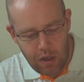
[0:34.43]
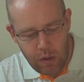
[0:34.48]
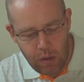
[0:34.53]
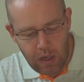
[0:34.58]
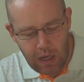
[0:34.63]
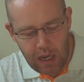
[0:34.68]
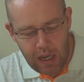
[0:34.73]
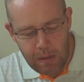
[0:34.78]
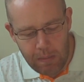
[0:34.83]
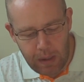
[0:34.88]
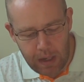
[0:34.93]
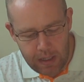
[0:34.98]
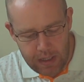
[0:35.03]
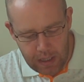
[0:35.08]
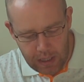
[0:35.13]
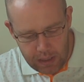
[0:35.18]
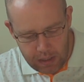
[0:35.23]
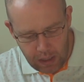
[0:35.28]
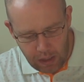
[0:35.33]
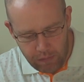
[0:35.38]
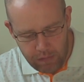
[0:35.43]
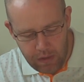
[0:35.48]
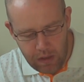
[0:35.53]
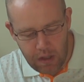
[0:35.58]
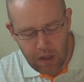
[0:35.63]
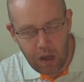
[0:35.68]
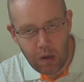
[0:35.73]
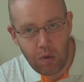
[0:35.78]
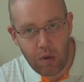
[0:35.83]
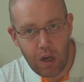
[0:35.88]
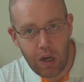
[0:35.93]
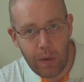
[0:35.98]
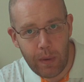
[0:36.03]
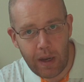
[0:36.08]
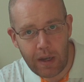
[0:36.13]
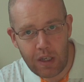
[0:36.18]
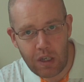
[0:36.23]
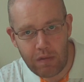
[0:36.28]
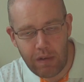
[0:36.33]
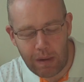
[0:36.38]
UK based sellers have no
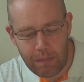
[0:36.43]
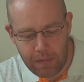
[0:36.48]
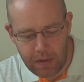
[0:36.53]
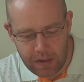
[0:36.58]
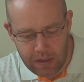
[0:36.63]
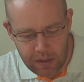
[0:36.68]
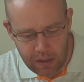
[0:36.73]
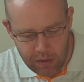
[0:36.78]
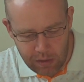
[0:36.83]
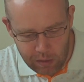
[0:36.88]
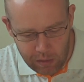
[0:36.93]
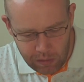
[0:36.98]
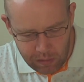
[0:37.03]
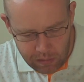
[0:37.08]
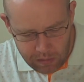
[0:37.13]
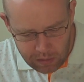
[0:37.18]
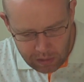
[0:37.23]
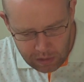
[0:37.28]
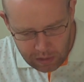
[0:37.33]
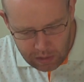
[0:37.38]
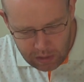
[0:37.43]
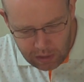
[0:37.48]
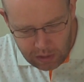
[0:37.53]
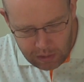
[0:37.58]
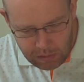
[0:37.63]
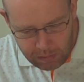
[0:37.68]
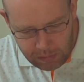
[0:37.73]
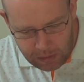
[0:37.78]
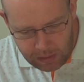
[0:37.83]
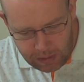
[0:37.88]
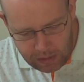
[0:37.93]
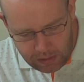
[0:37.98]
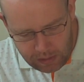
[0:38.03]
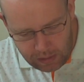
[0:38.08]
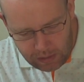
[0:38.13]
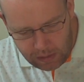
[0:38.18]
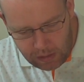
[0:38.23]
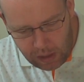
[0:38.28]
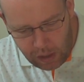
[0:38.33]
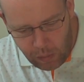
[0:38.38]
clue how to wrap things at all. But
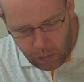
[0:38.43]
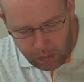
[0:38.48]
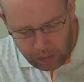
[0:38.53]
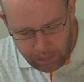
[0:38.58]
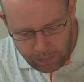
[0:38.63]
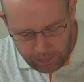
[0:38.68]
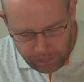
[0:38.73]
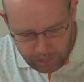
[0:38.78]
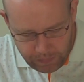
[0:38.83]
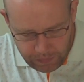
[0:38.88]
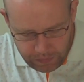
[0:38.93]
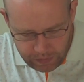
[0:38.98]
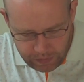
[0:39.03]
oh